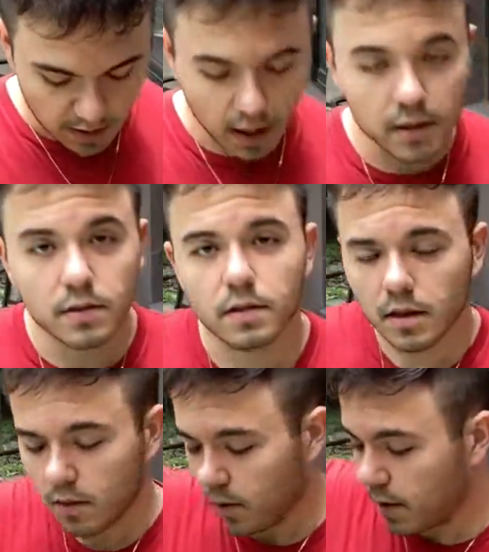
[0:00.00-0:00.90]
it costs
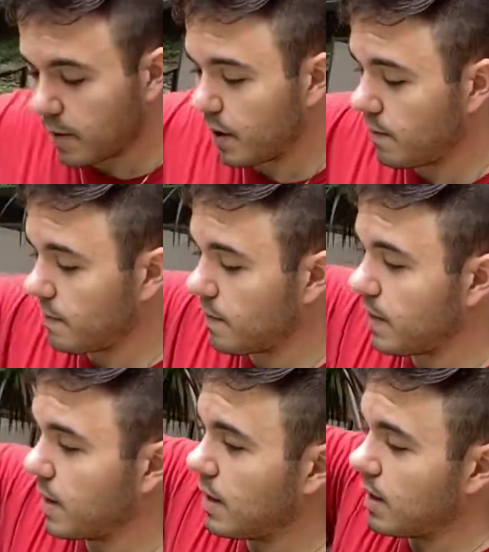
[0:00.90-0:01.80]
quite a bit.
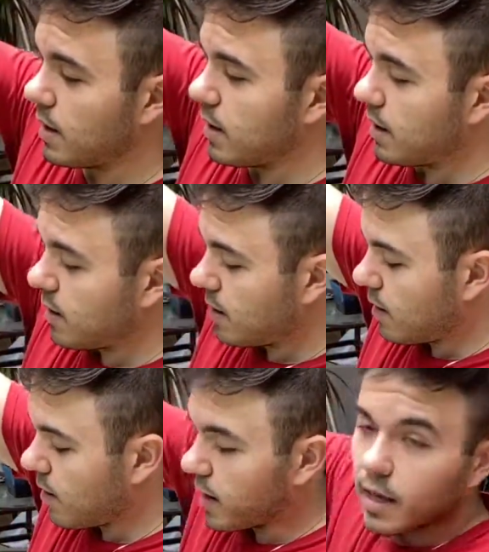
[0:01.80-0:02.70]

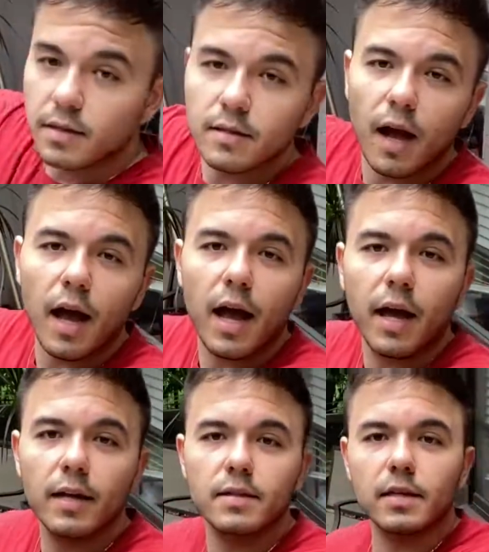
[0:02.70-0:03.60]
All right, it's not
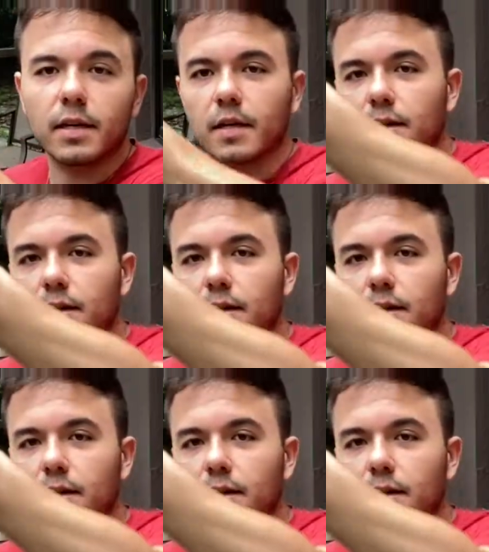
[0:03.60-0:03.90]
as like,